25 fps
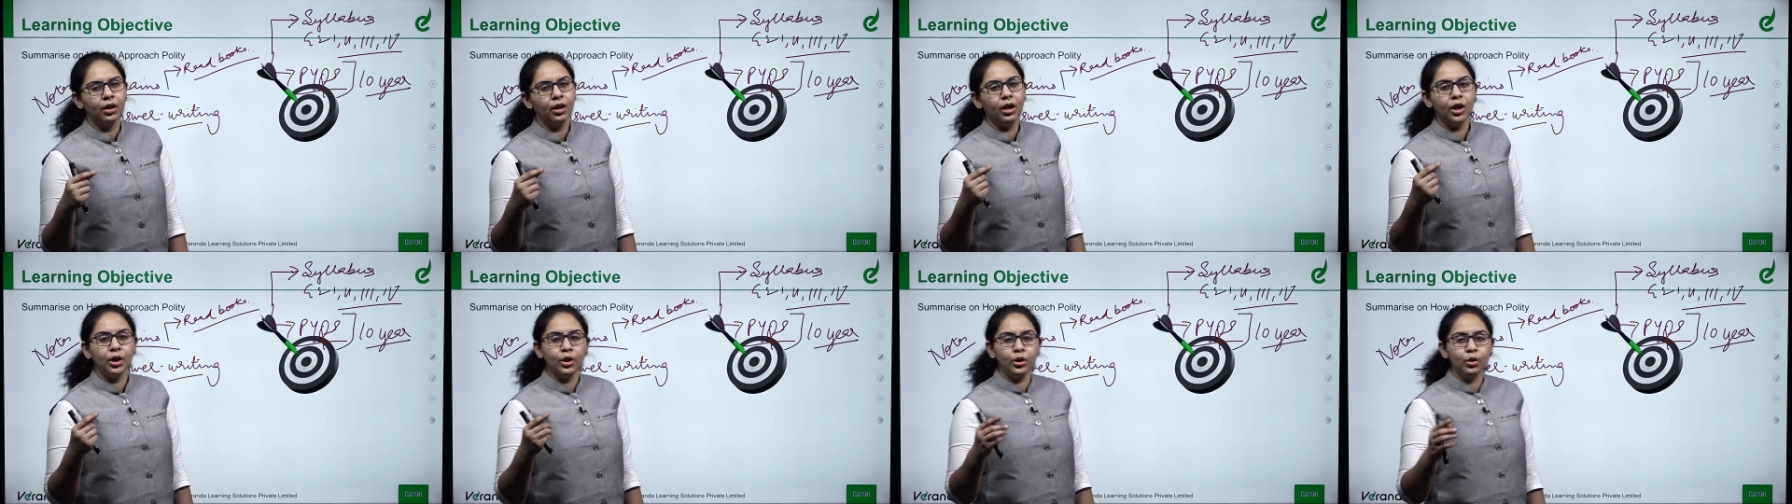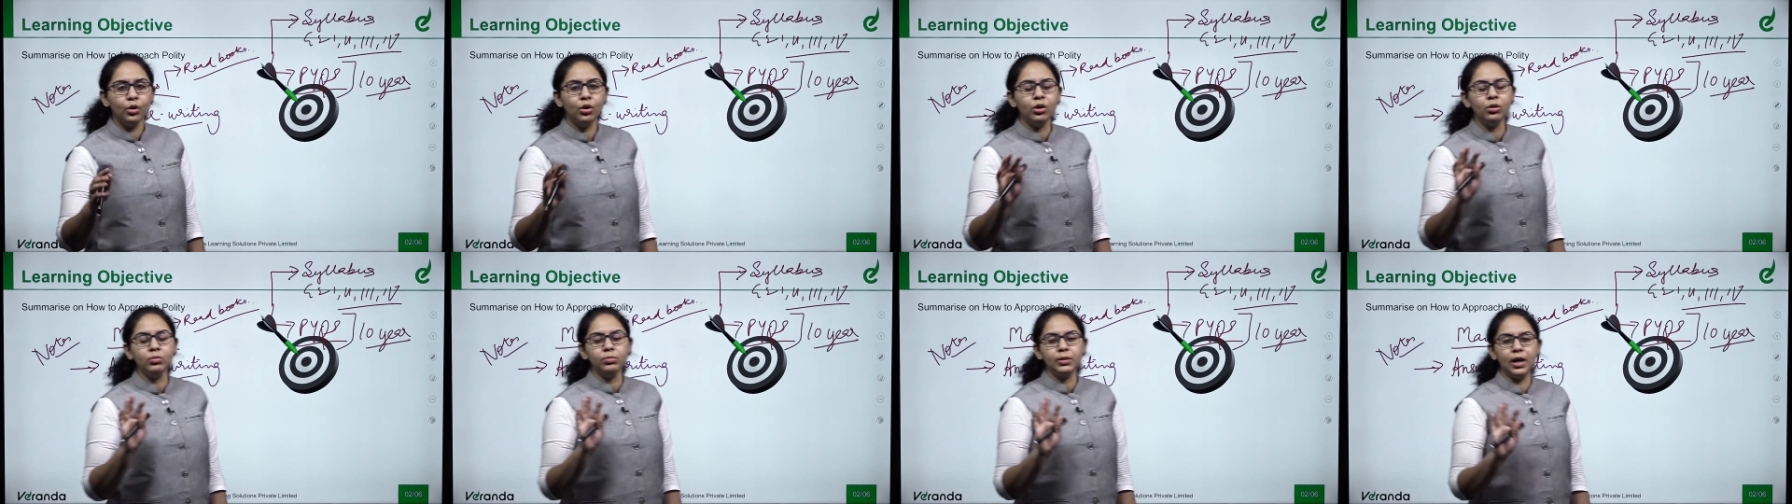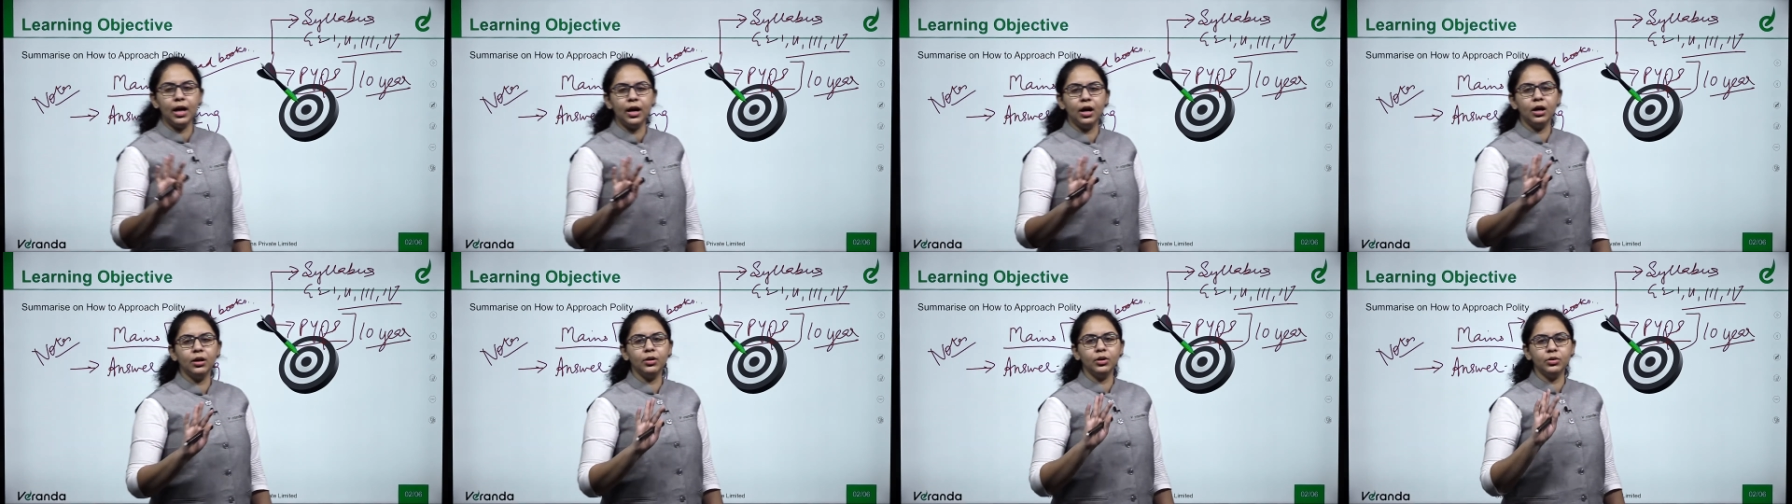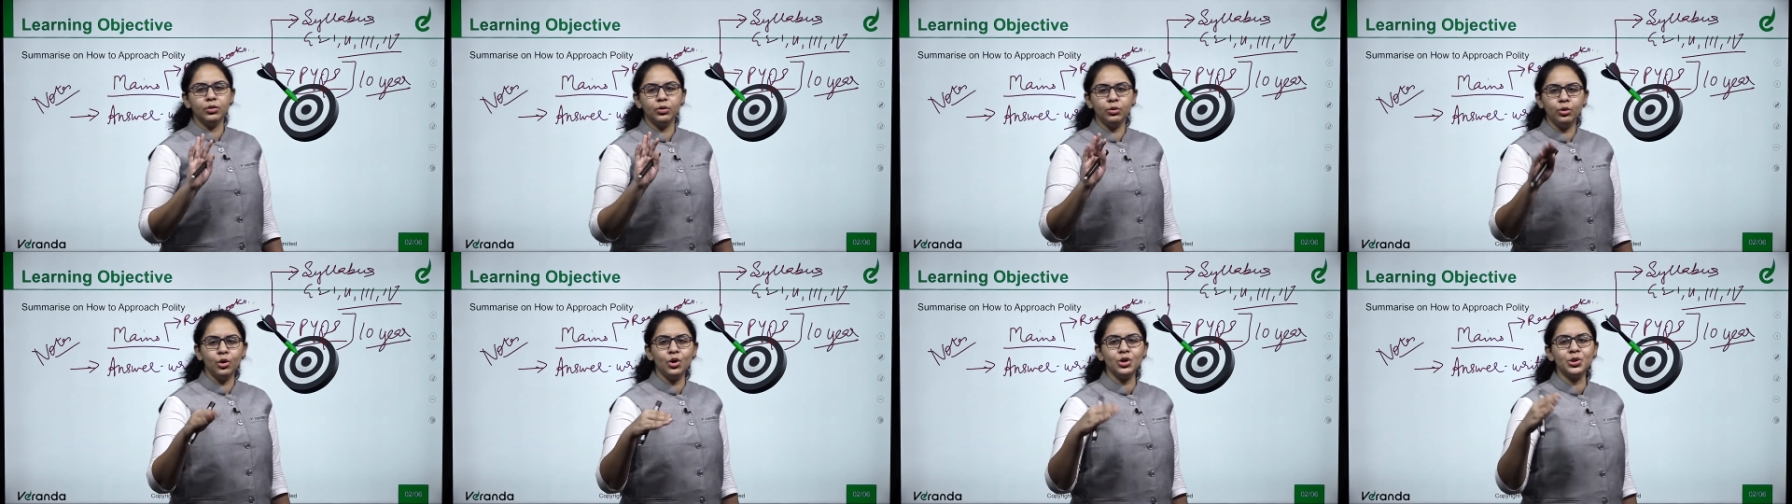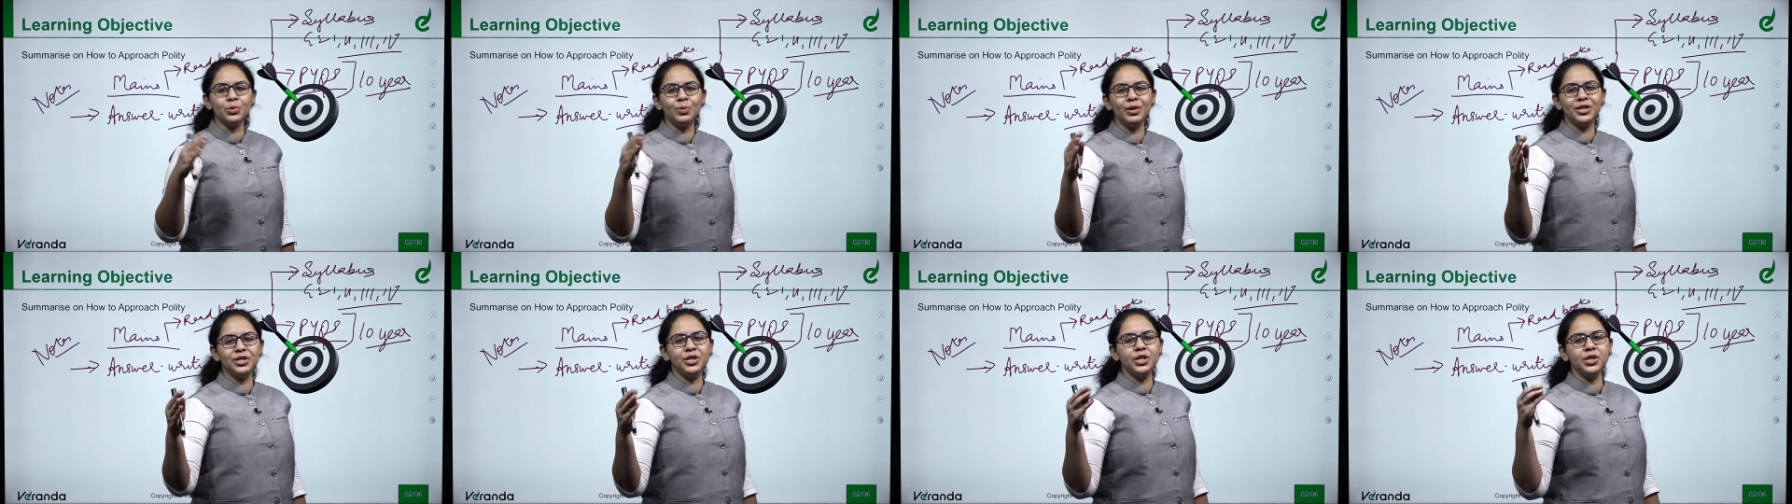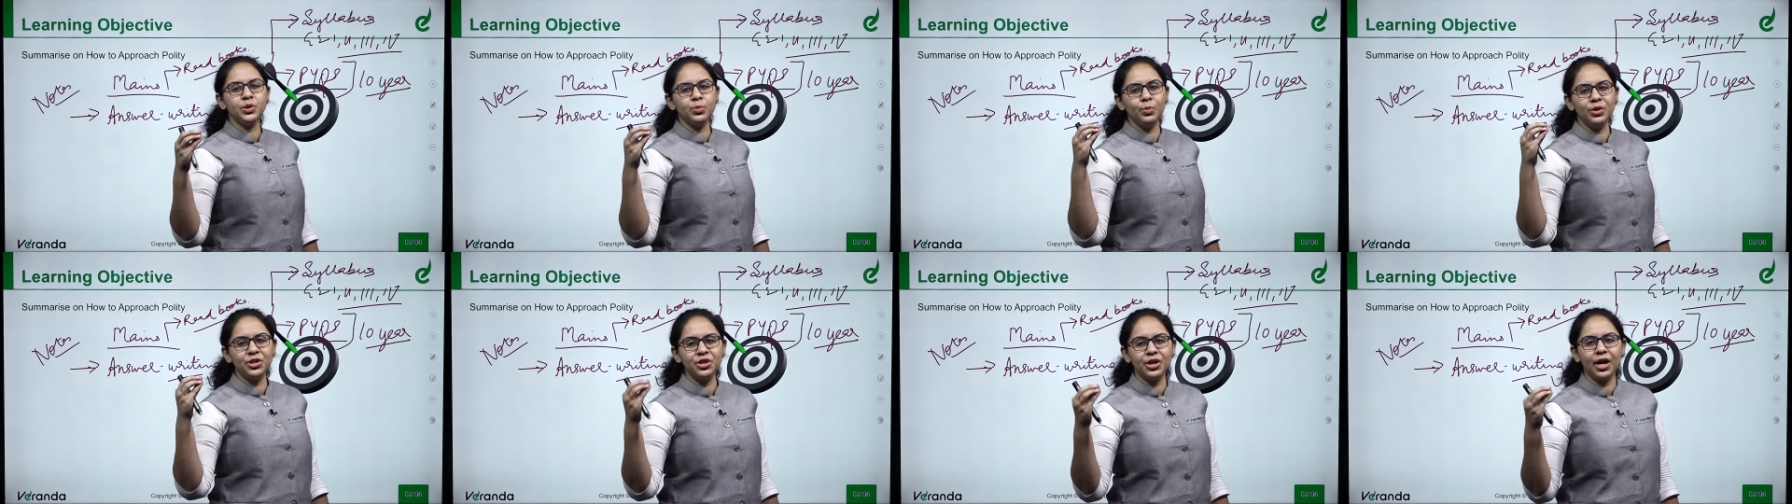No, uh, those questions
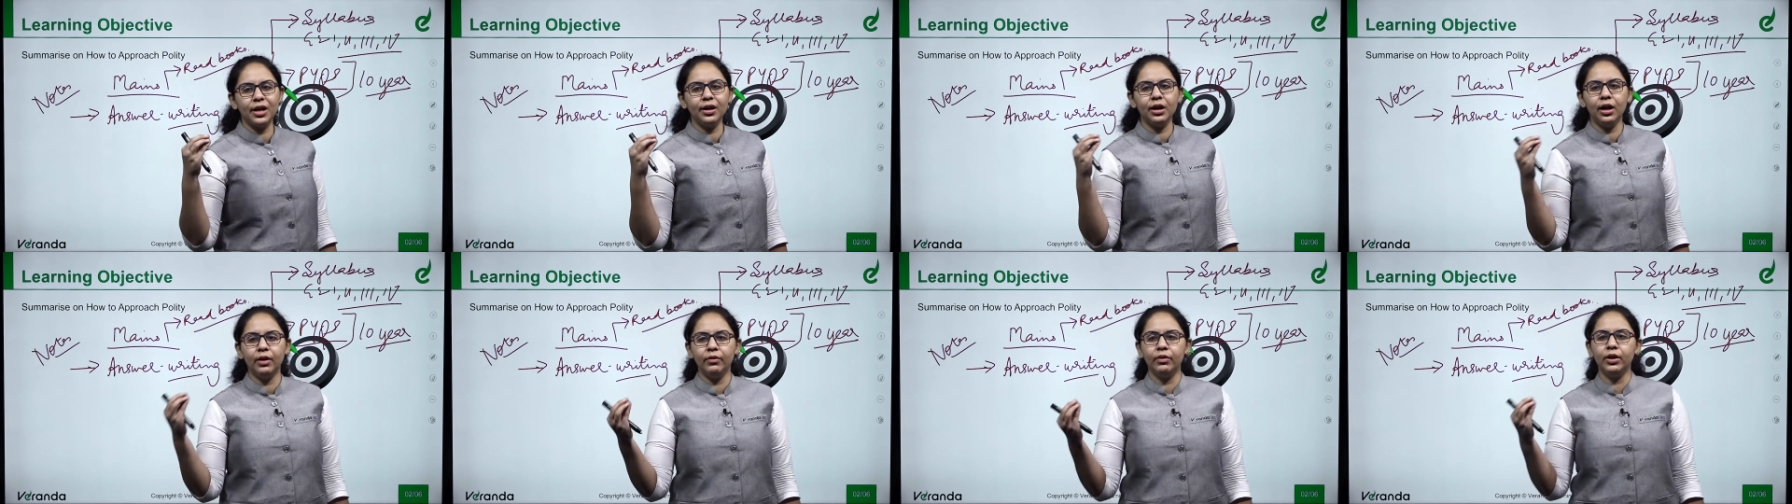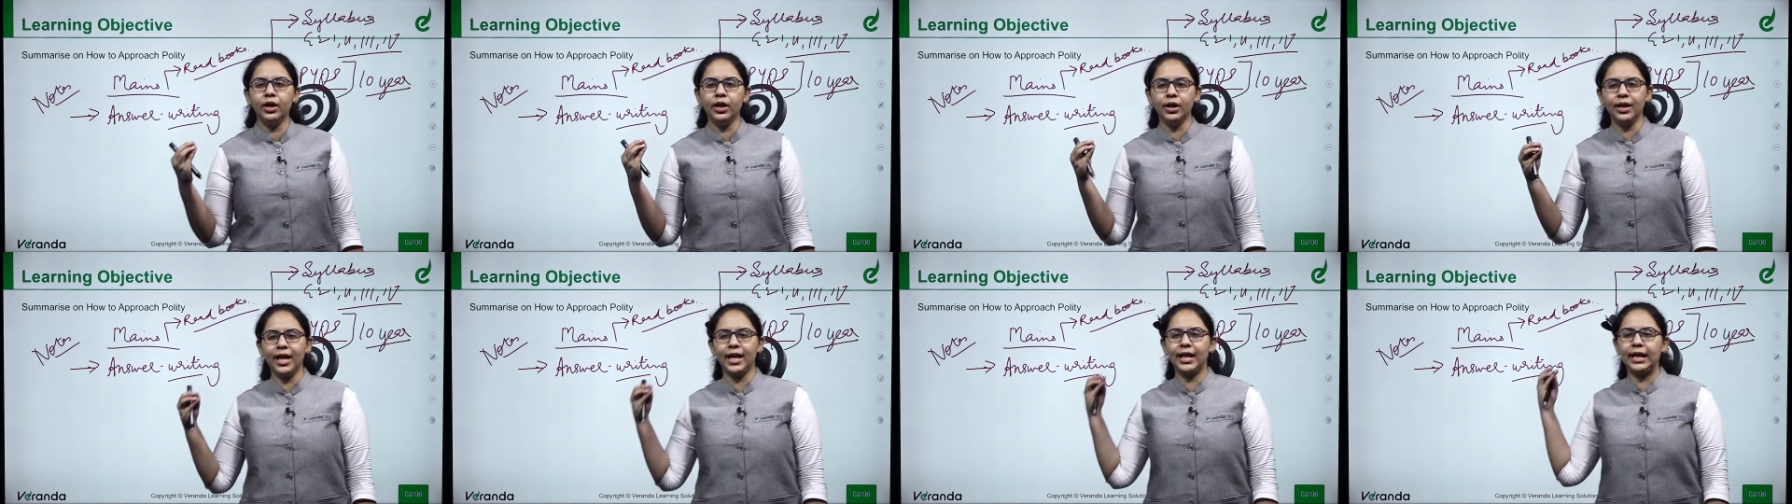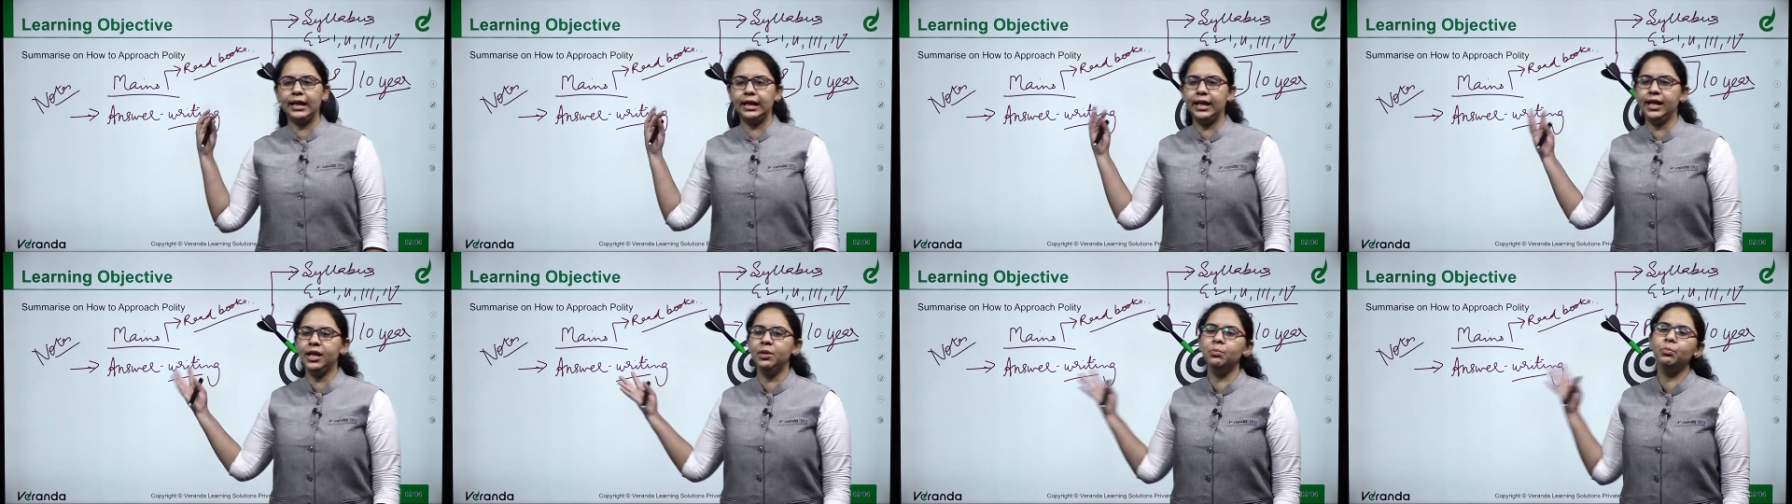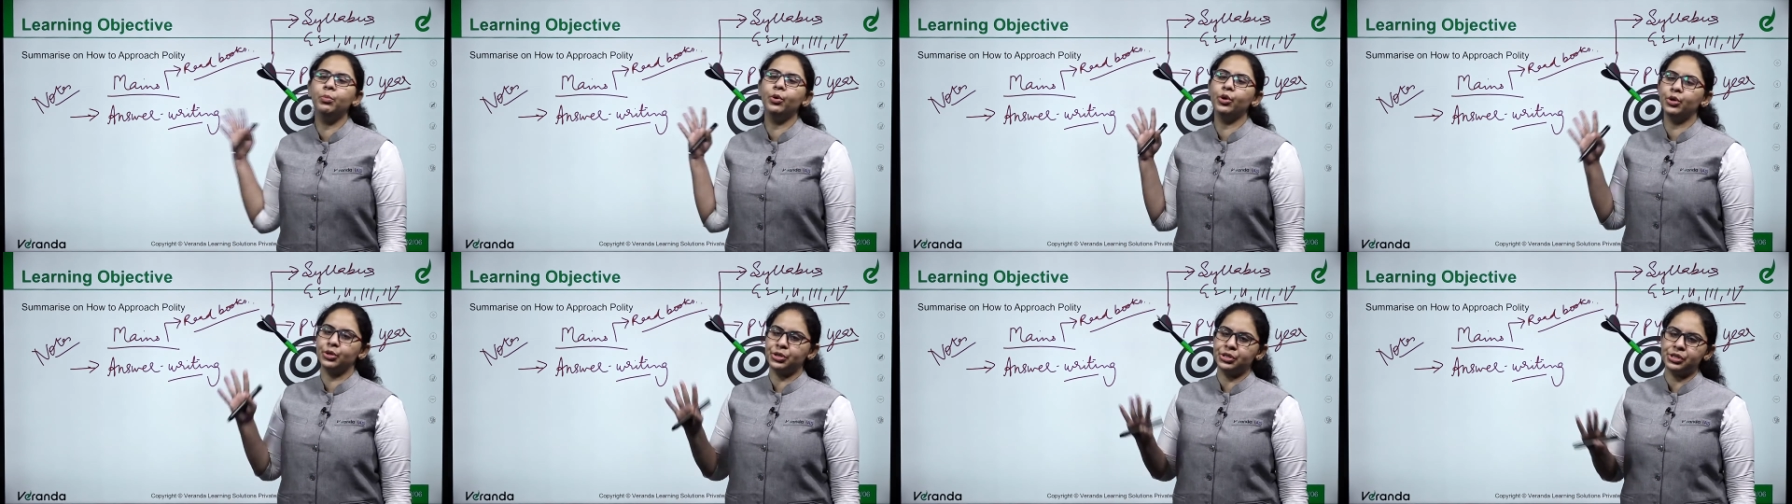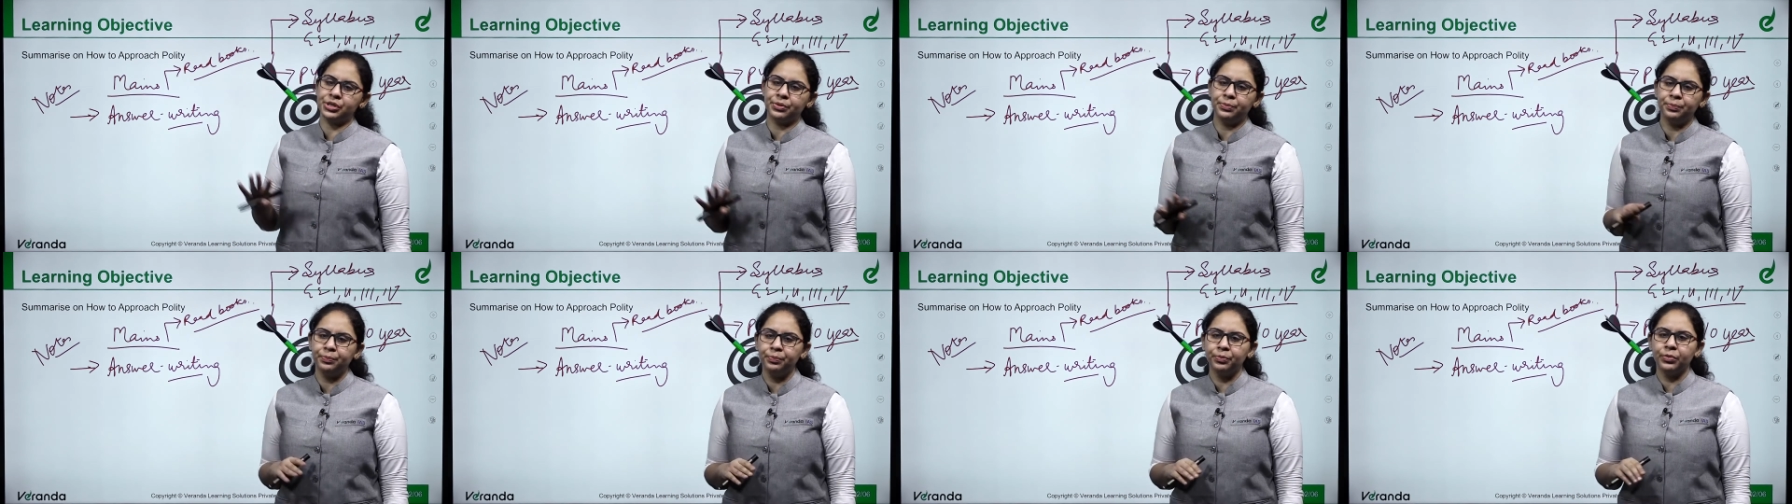which are covered directly in books.